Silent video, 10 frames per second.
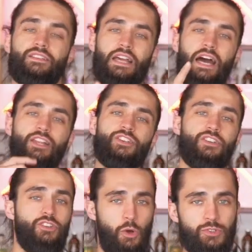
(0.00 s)
as
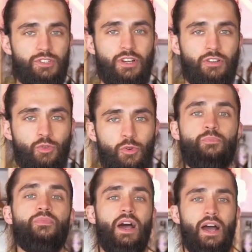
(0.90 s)
garnish, the options are two,
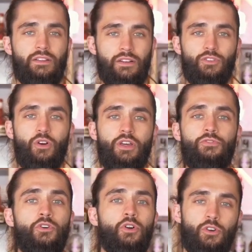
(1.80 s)
either an
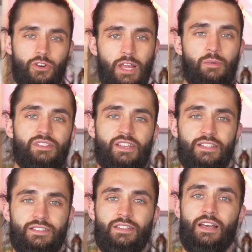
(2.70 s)
olive or a lemon
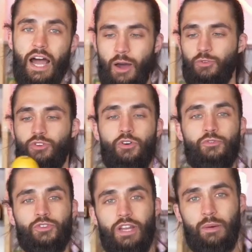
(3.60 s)
zest. I would go
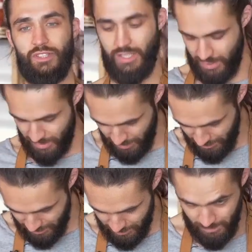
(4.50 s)
for the lemon zest.